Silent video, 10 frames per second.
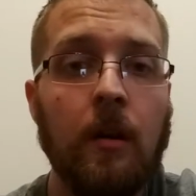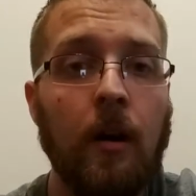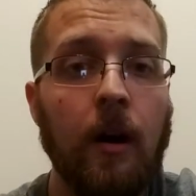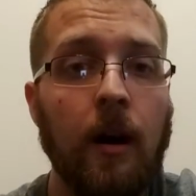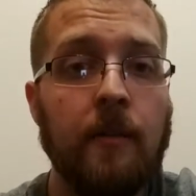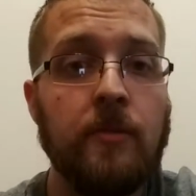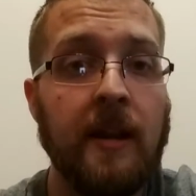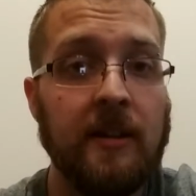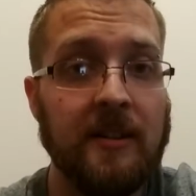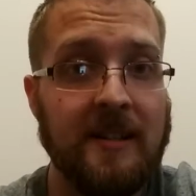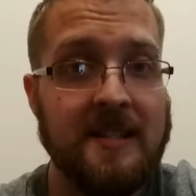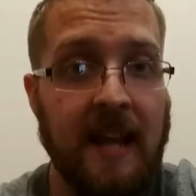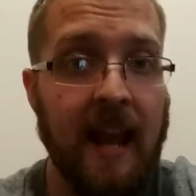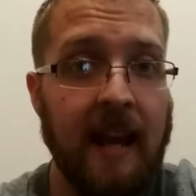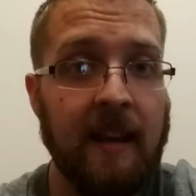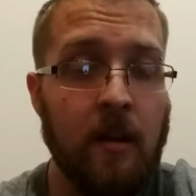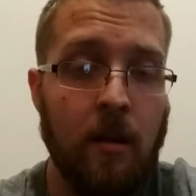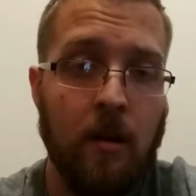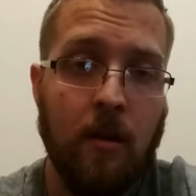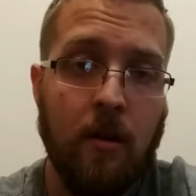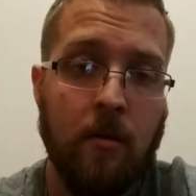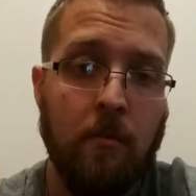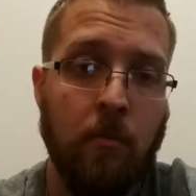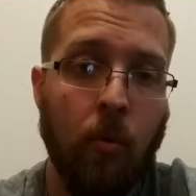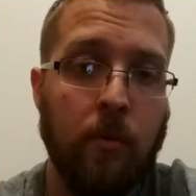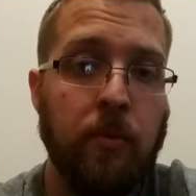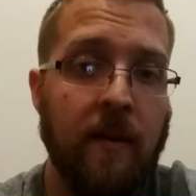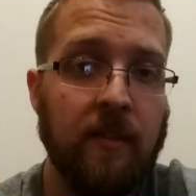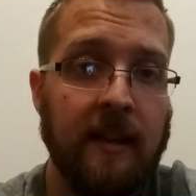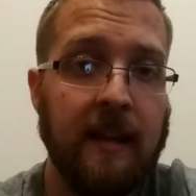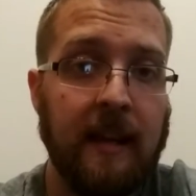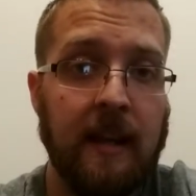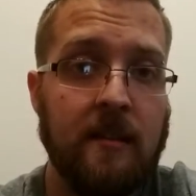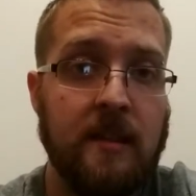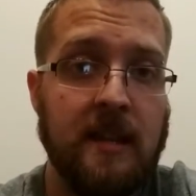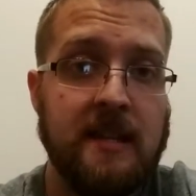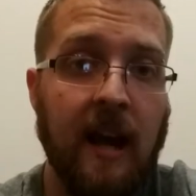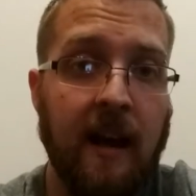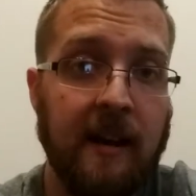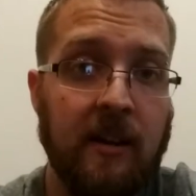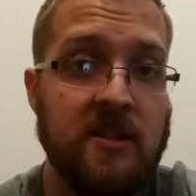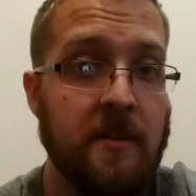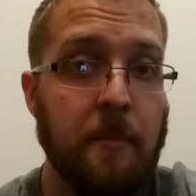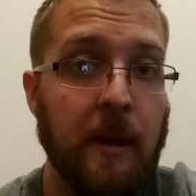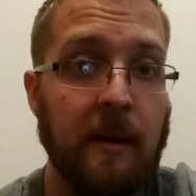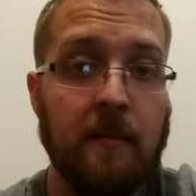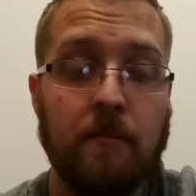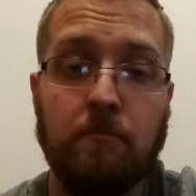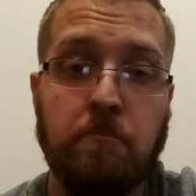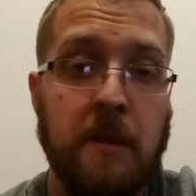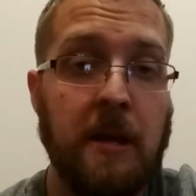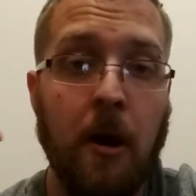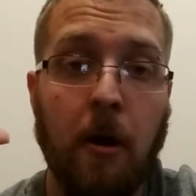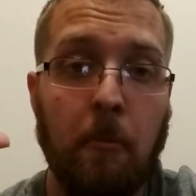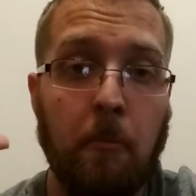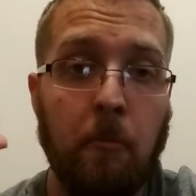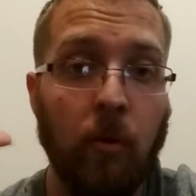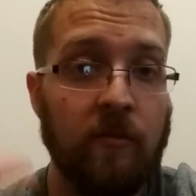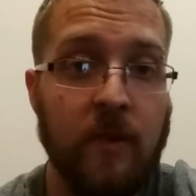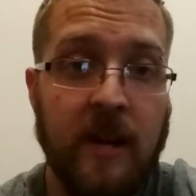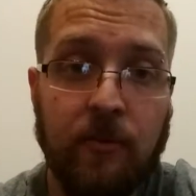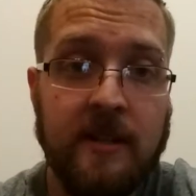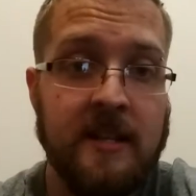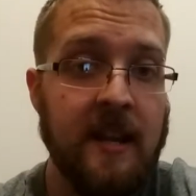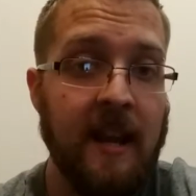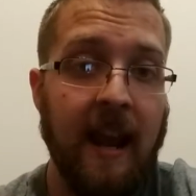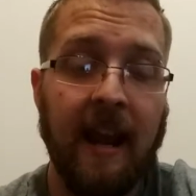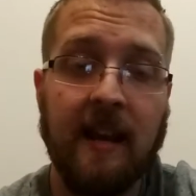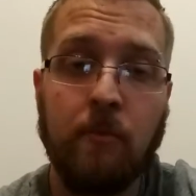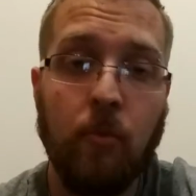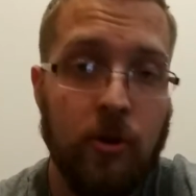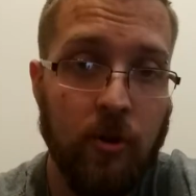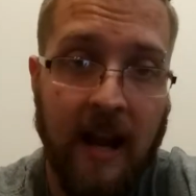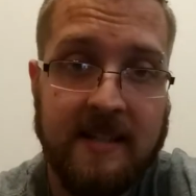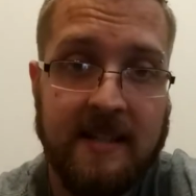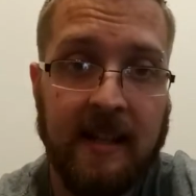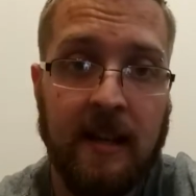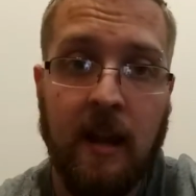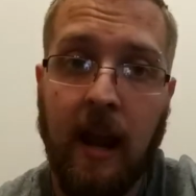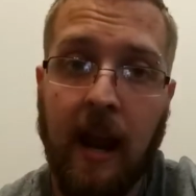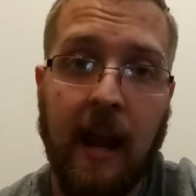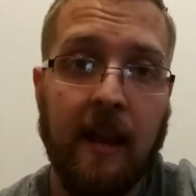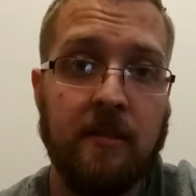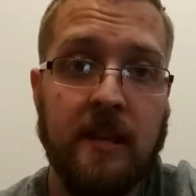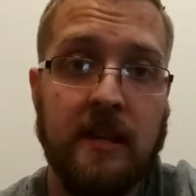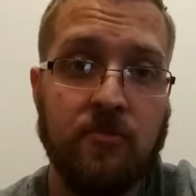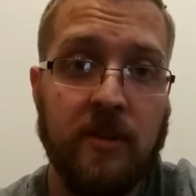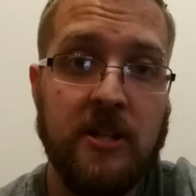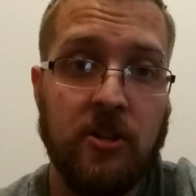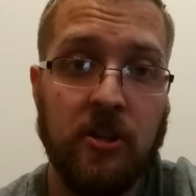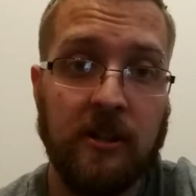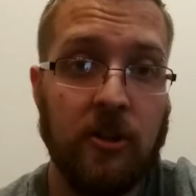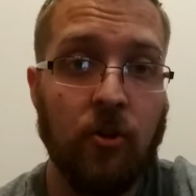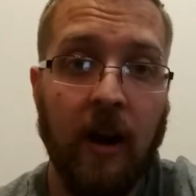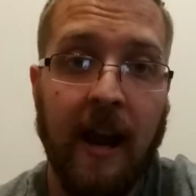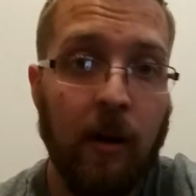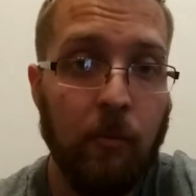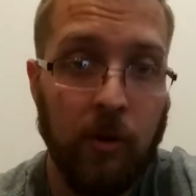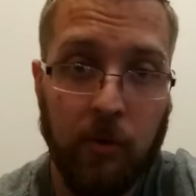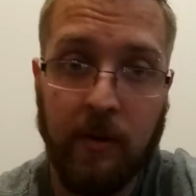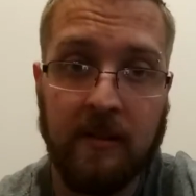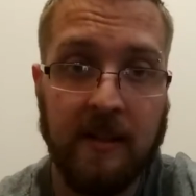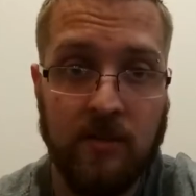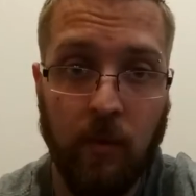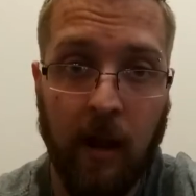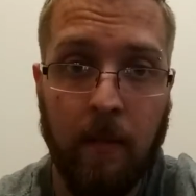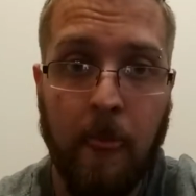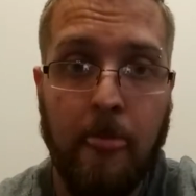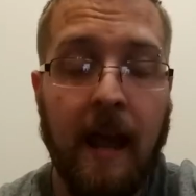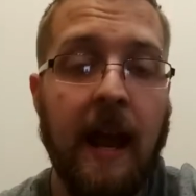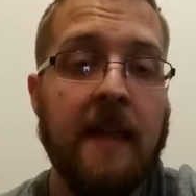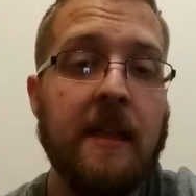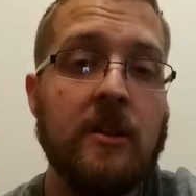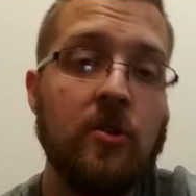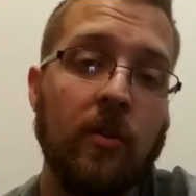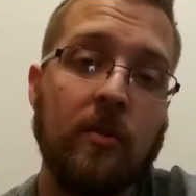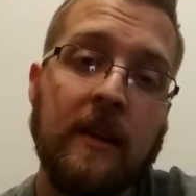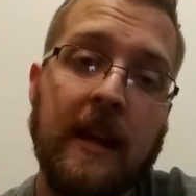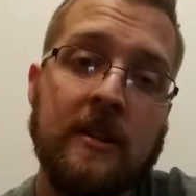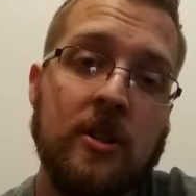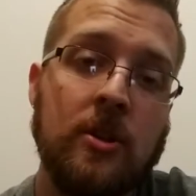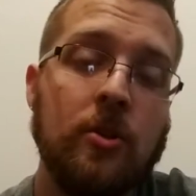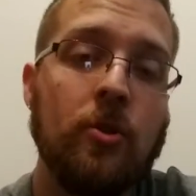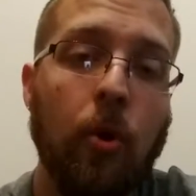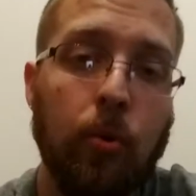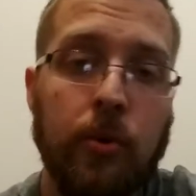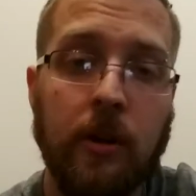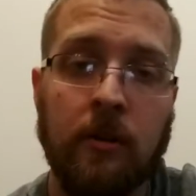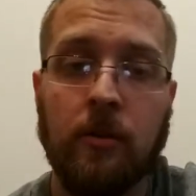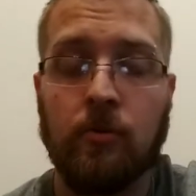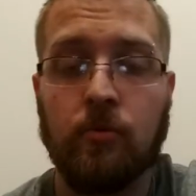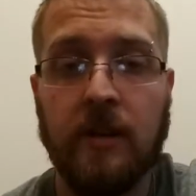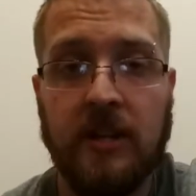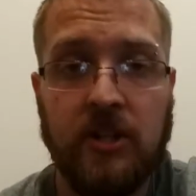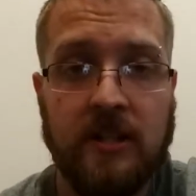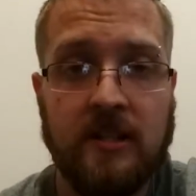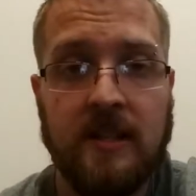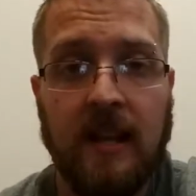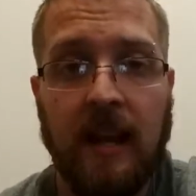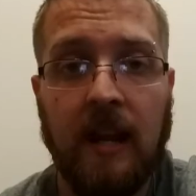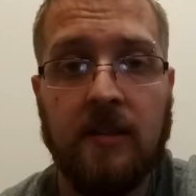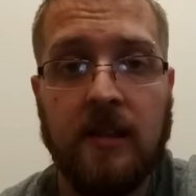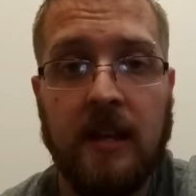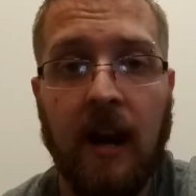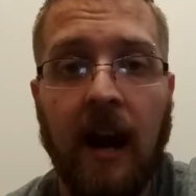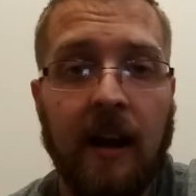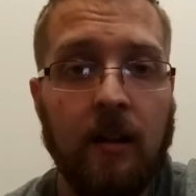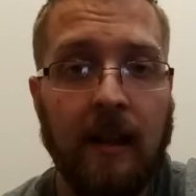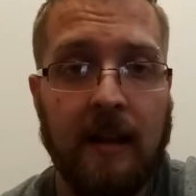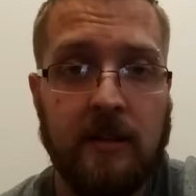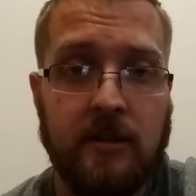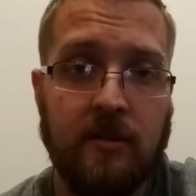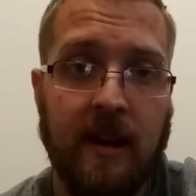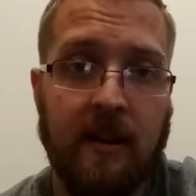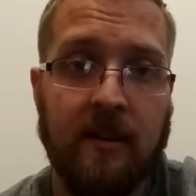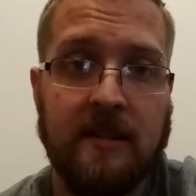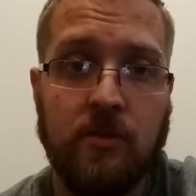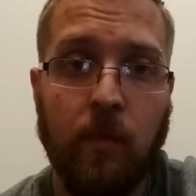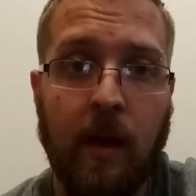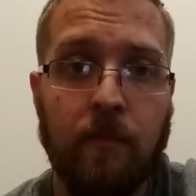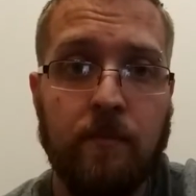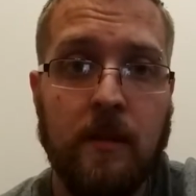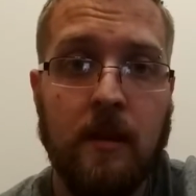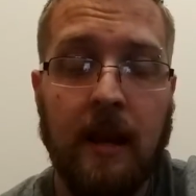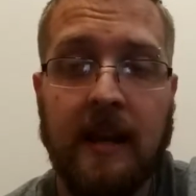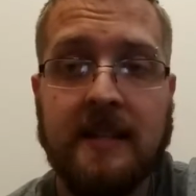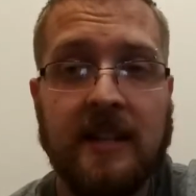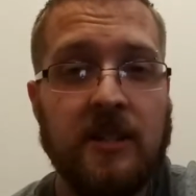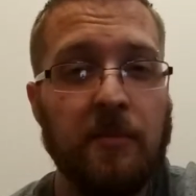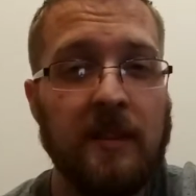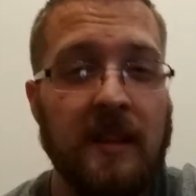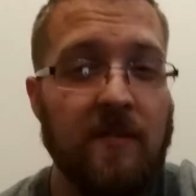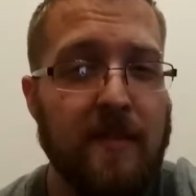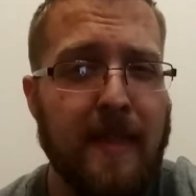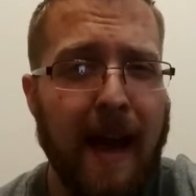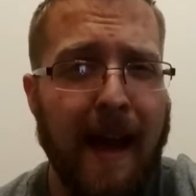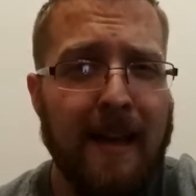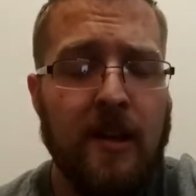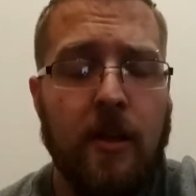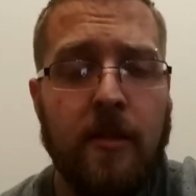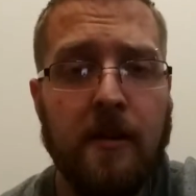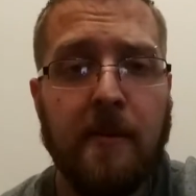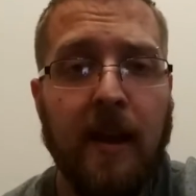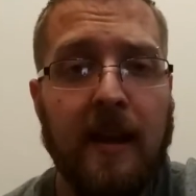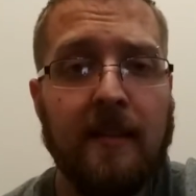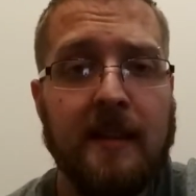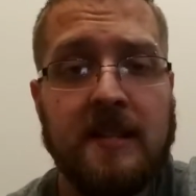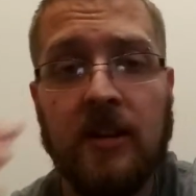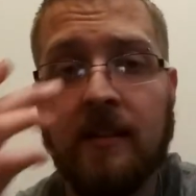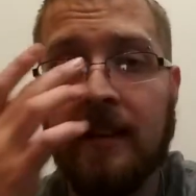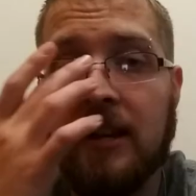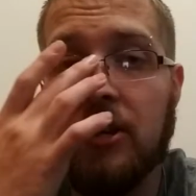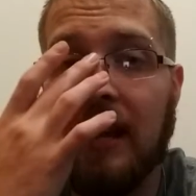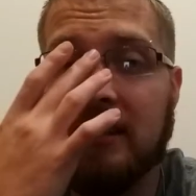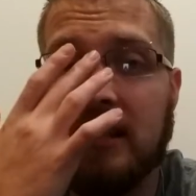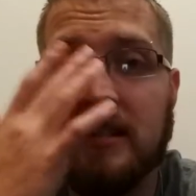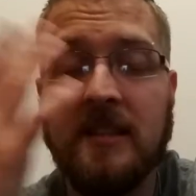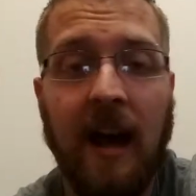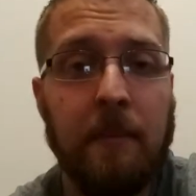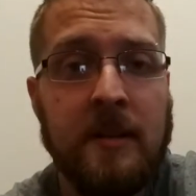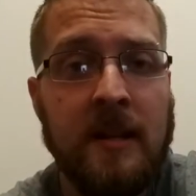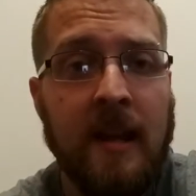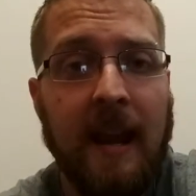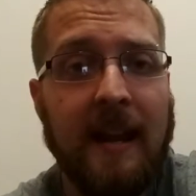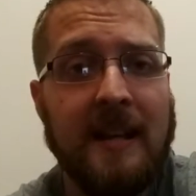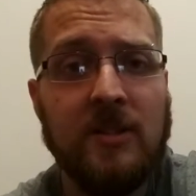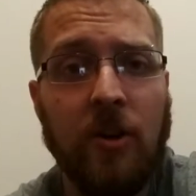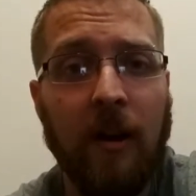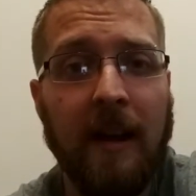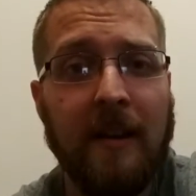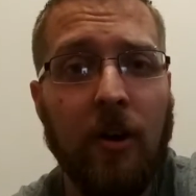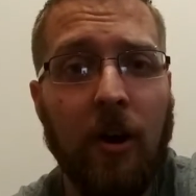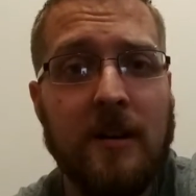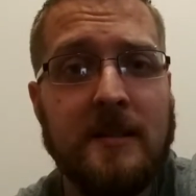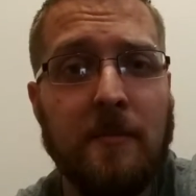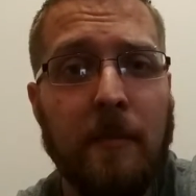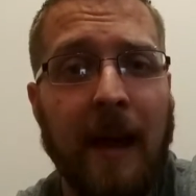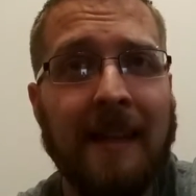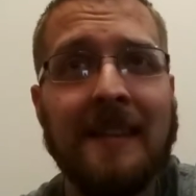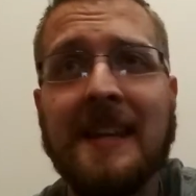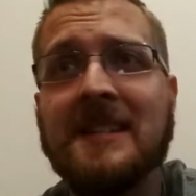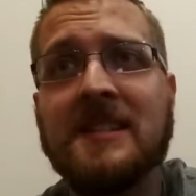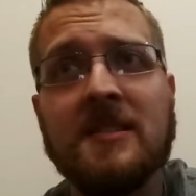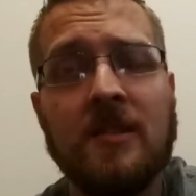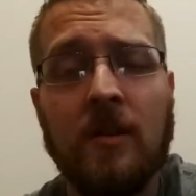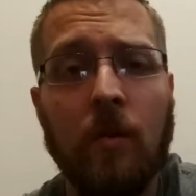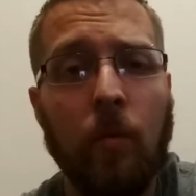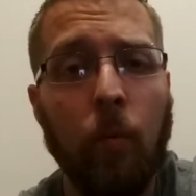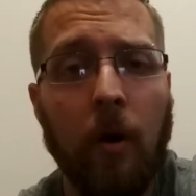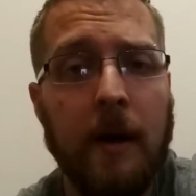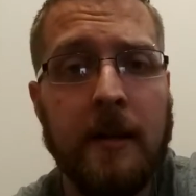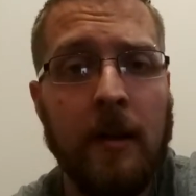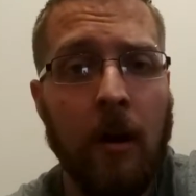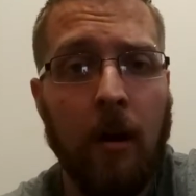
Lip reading: that are going to stay more prevalent in these hot areas, and they might become more frequent and more drastic, and these regions are going to dry out more quickly as well. And then you'll get colder regions in the higher latitude areas as well. It's actually believed that thermohaline circulation actually stopped and has caused at least one